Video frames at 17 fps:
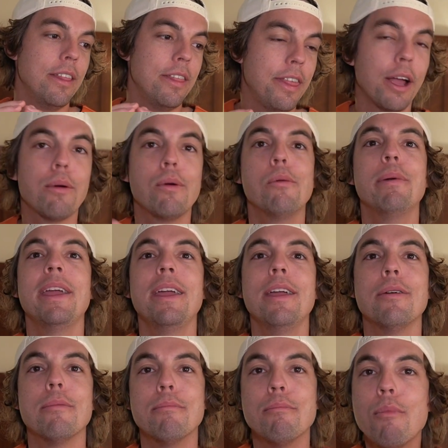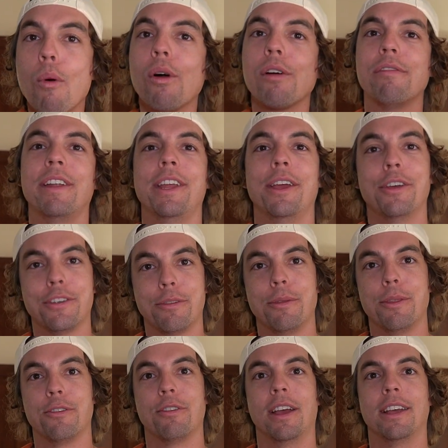There will be more videos
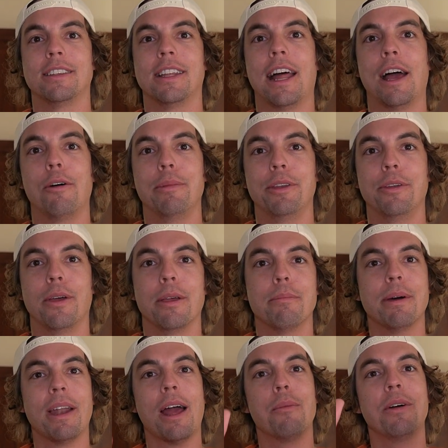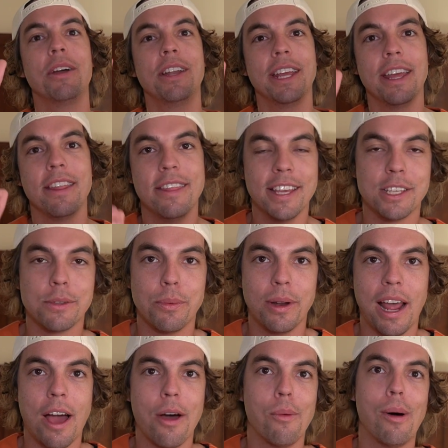from this race that I will be doing, but I wanted to get this
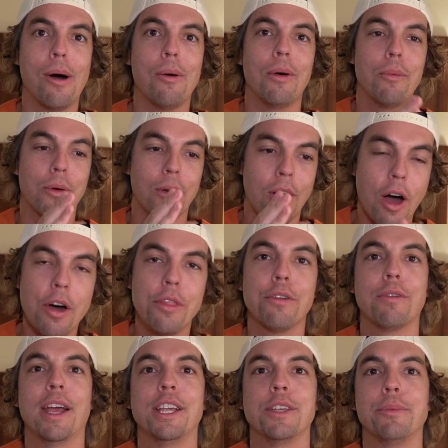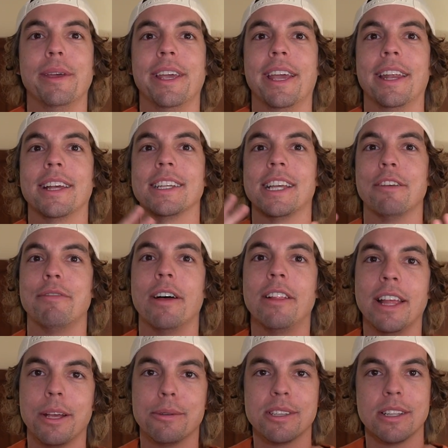one out while we're on the race weekend because I
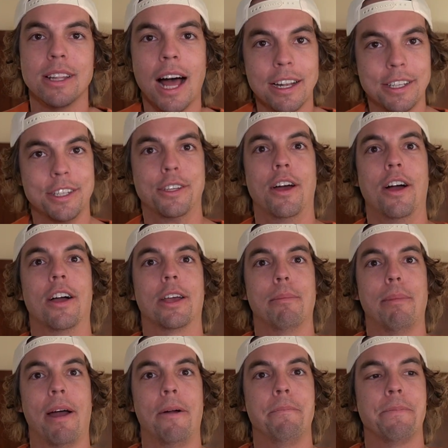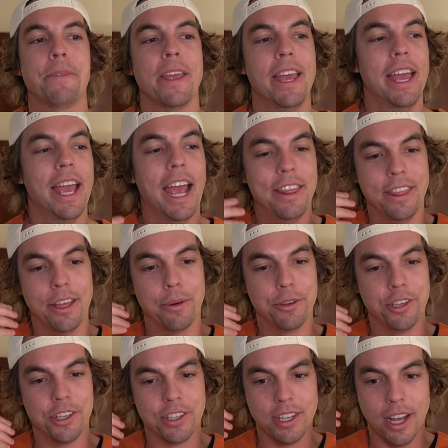felt like it was a lot to talk about, and there
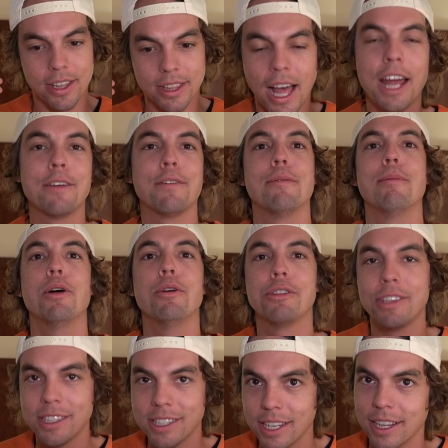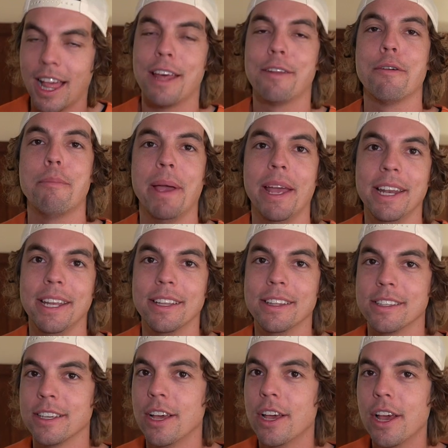was just a lot of emotions and a lot of
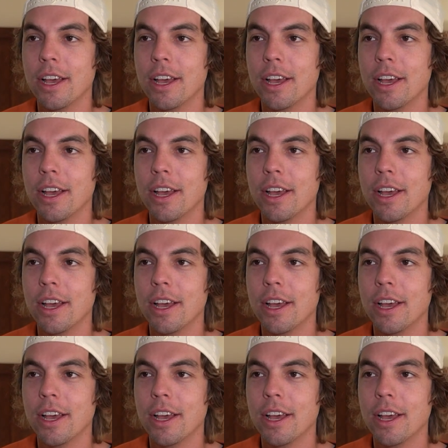opinions